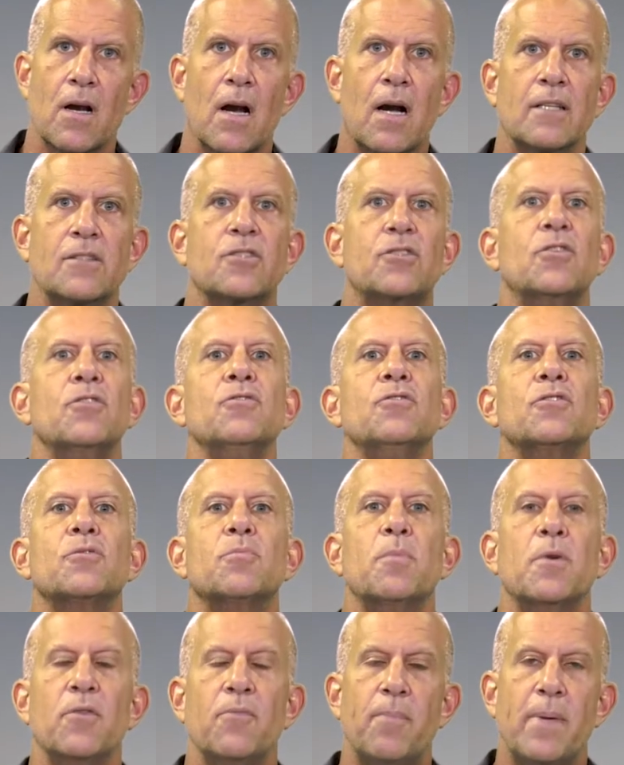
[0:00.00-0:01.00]
students
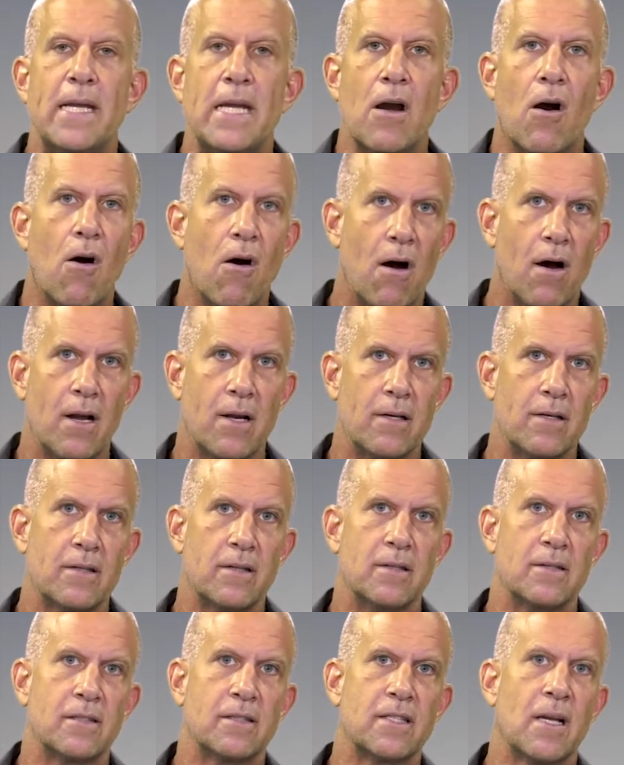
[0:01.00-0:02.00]
move beyond
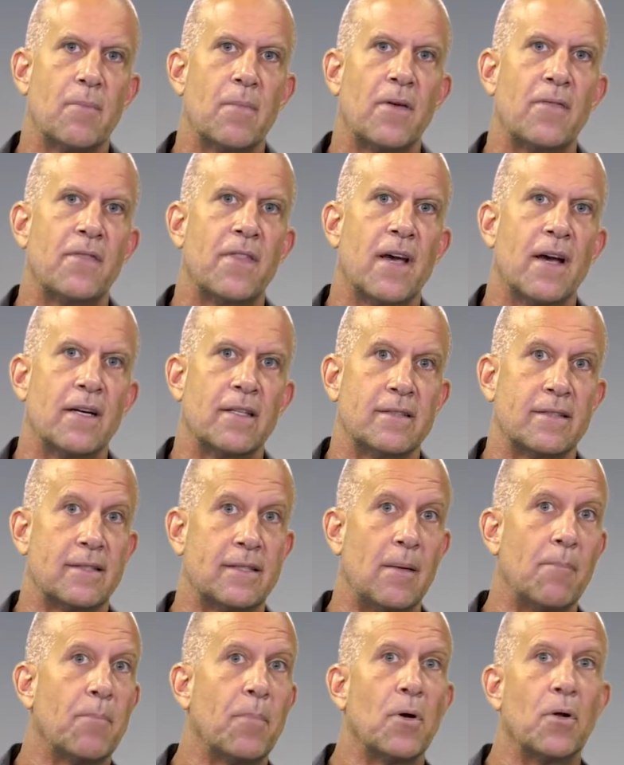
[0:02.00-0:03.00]
some of the
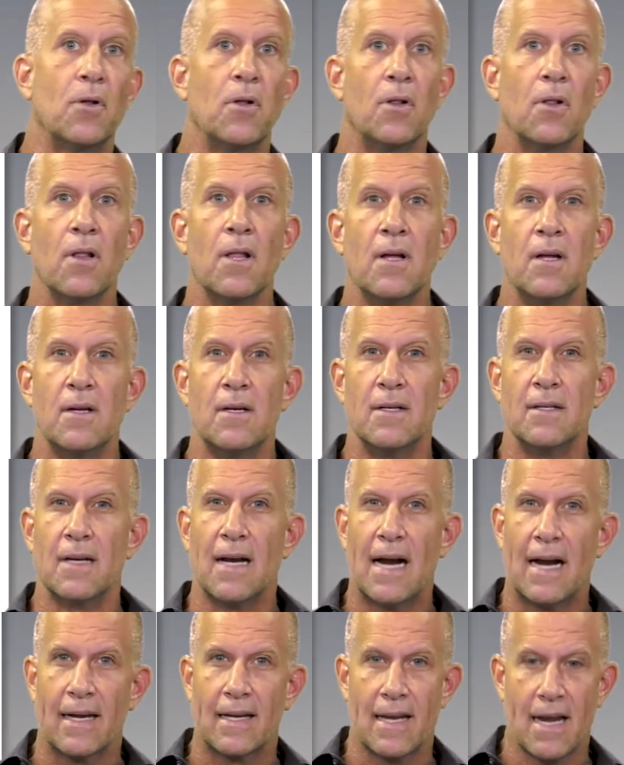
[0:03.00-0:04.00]
simple
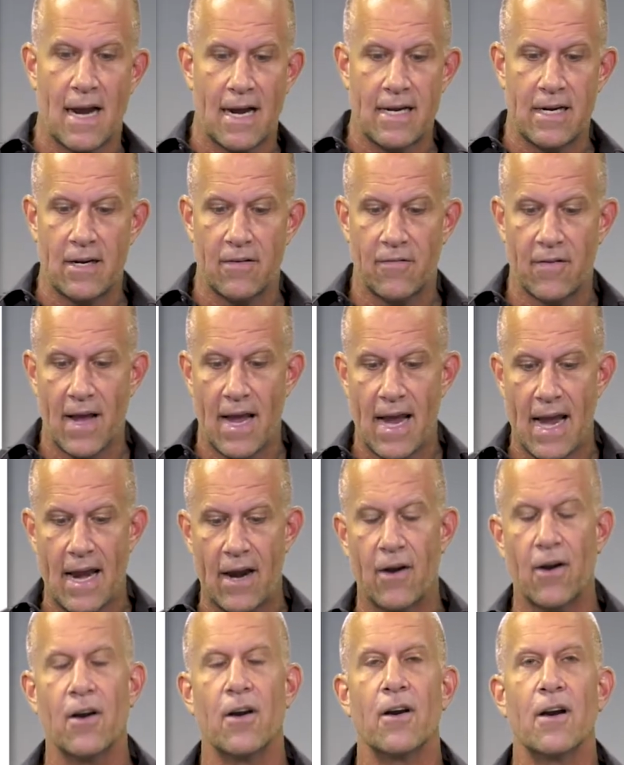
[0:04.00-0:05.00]
kind of
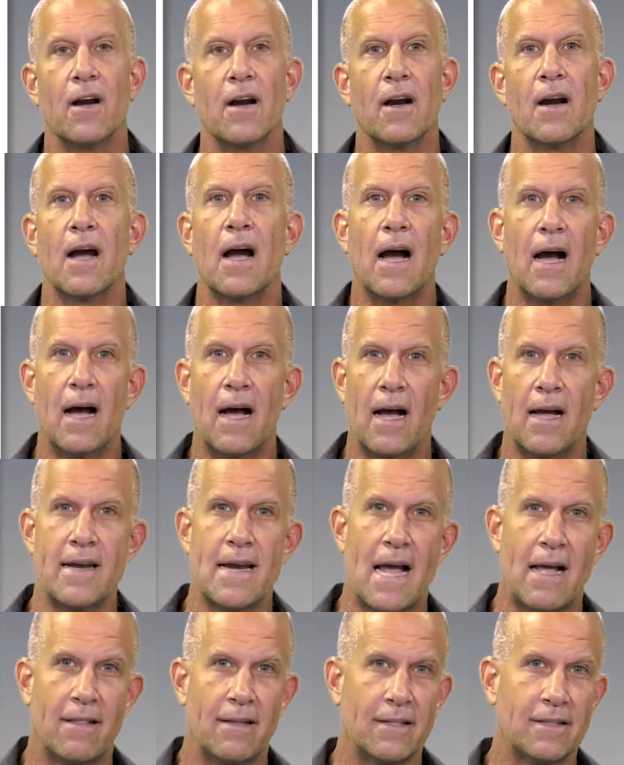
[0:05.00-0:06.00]
error
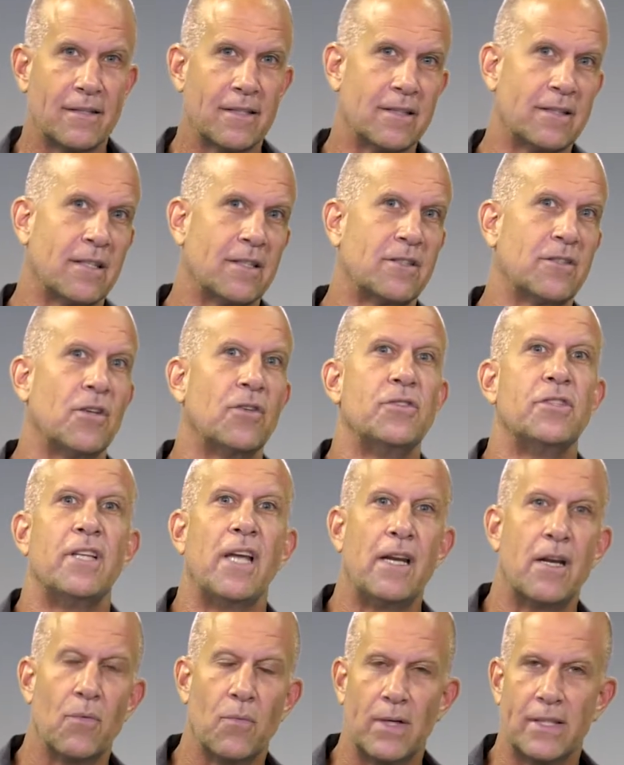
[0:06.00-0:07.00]
analysis
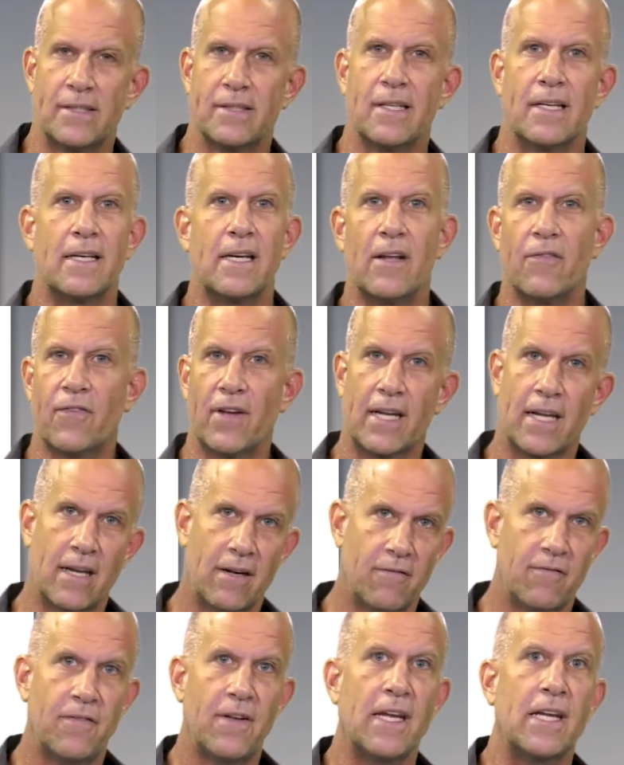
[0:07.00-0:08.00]
associated with
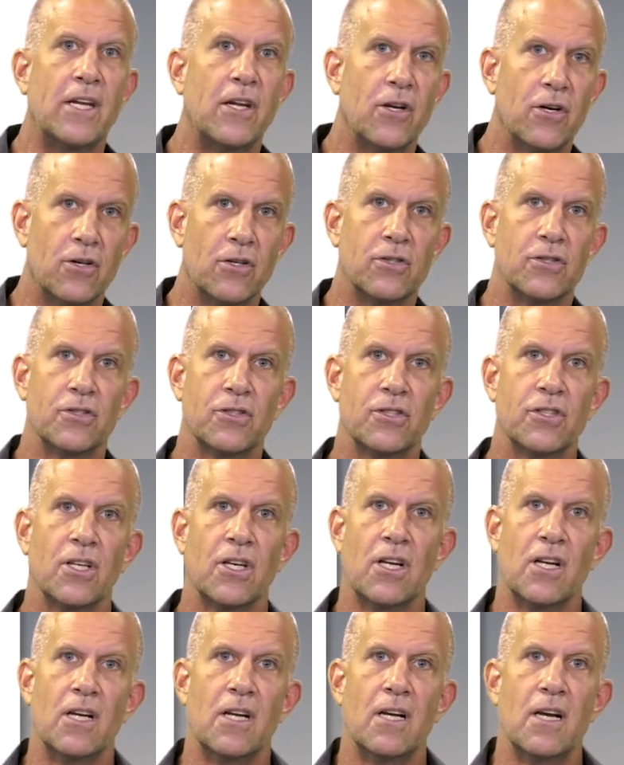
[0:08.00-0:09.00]
significant figures
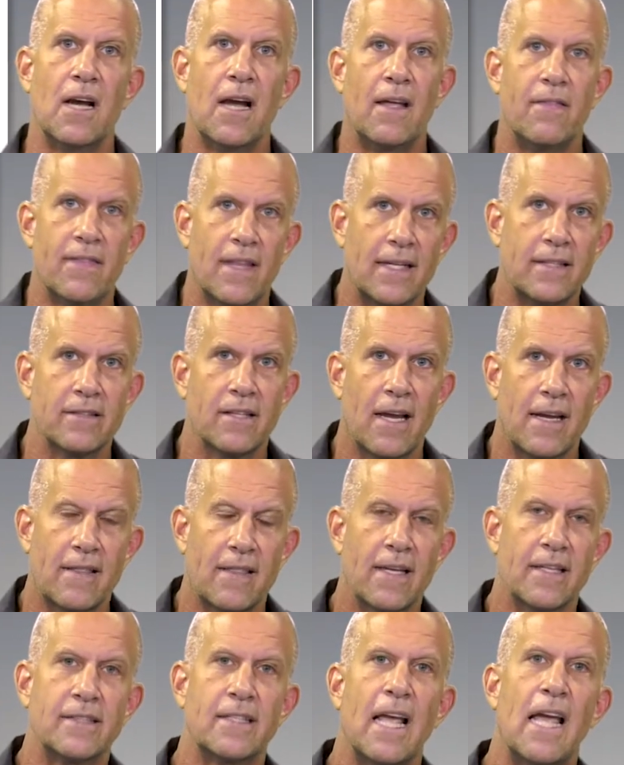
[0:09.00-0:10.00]
and things like
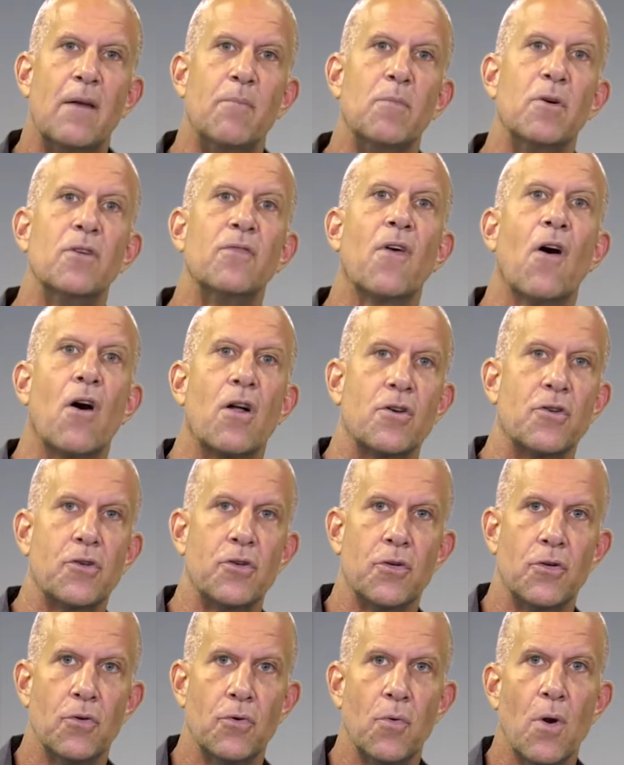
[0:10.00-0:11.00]
this, and move on
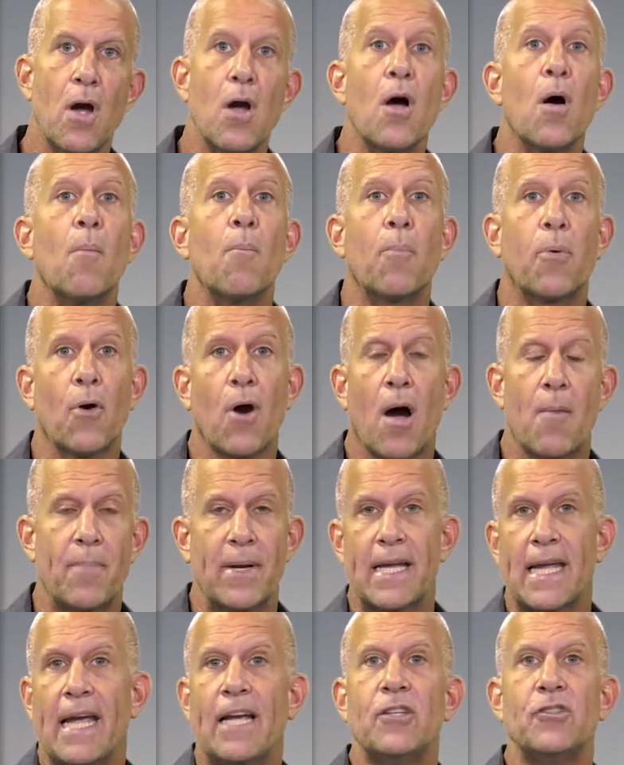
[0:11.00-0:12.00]
to
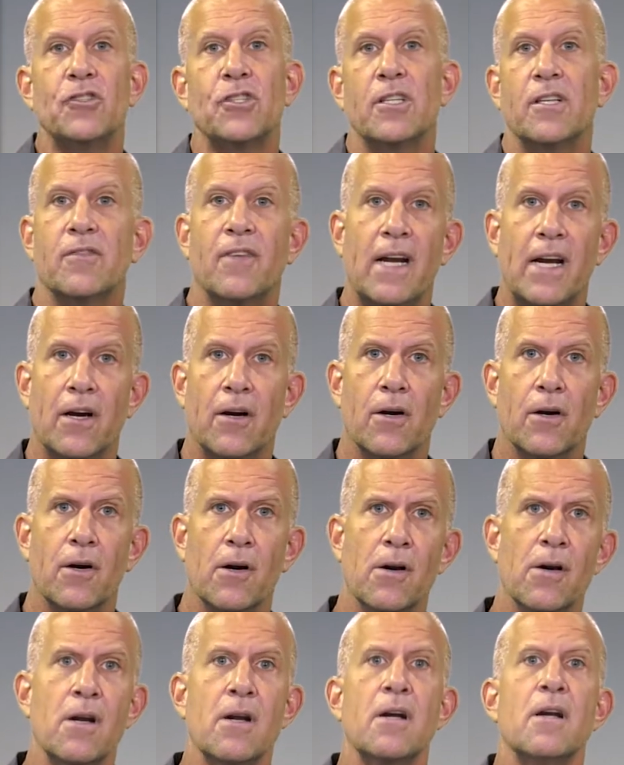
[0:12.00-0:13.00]
propagation of error,